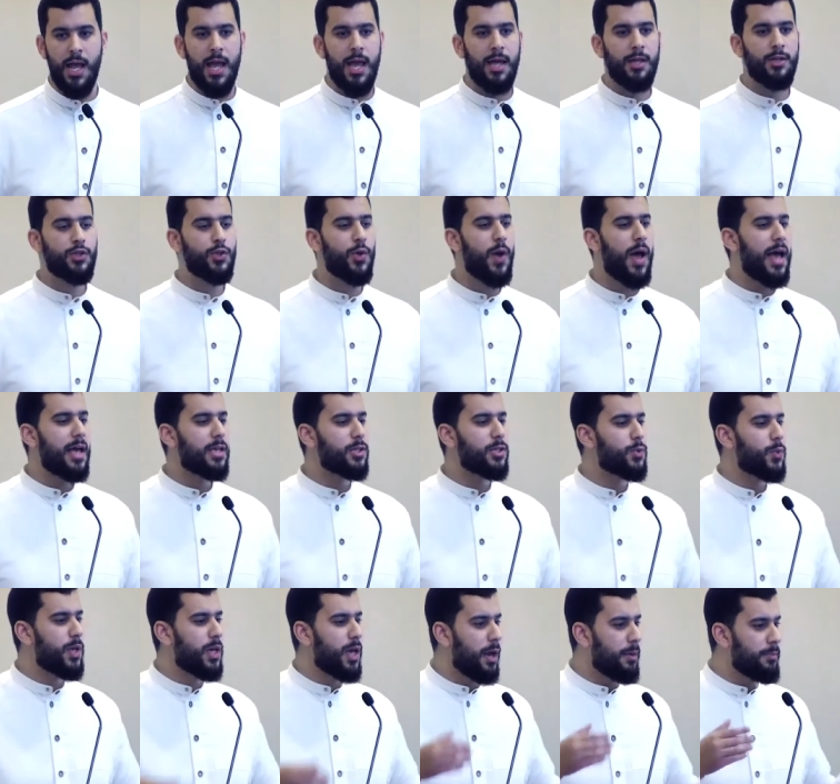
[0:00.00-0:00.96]
And so as
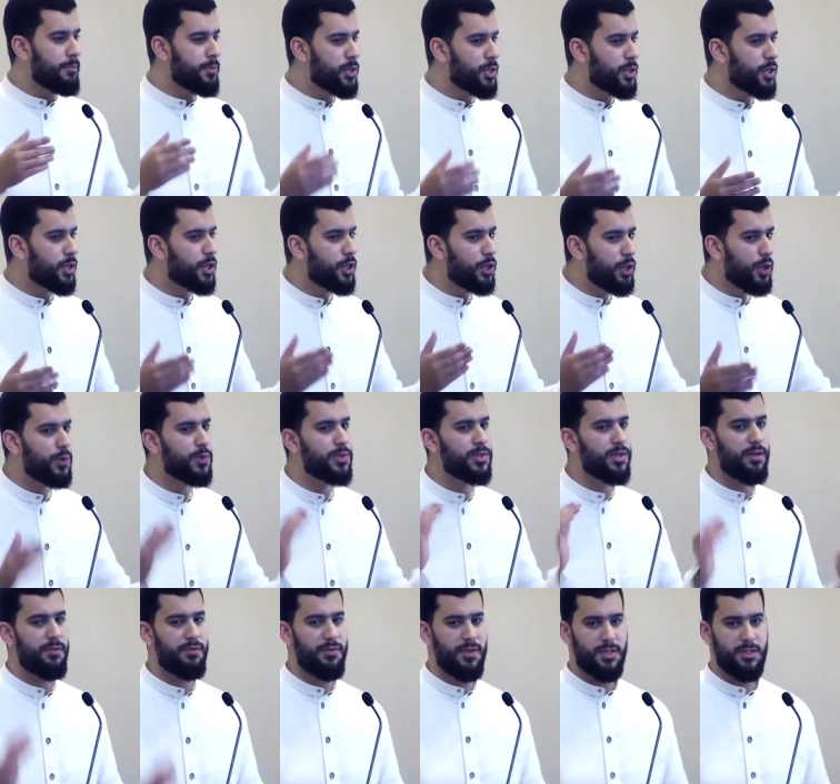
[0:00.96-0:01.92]
we come to the
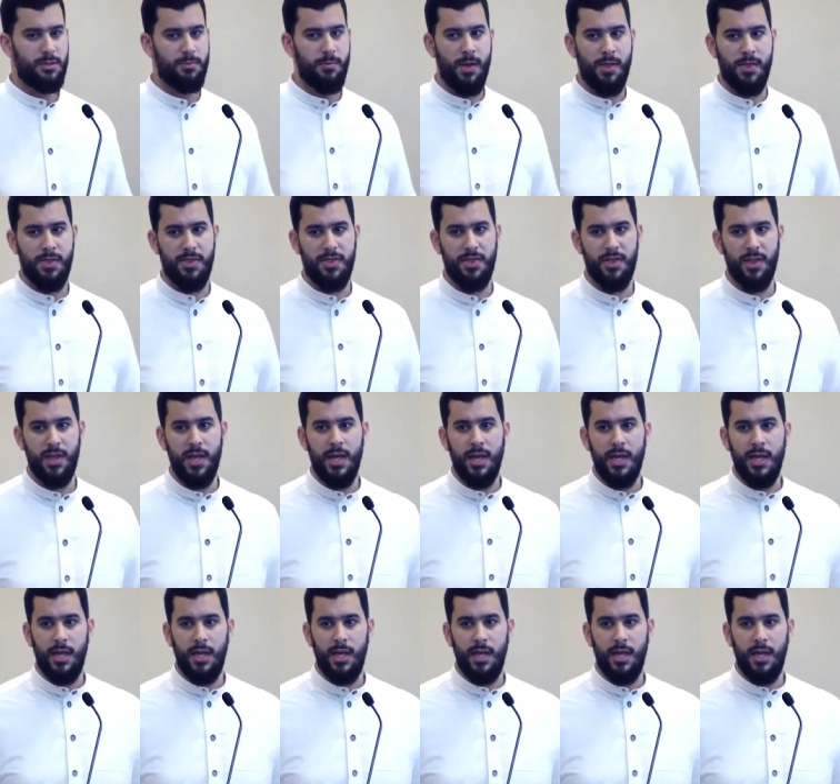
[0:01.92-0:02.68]
close of this month,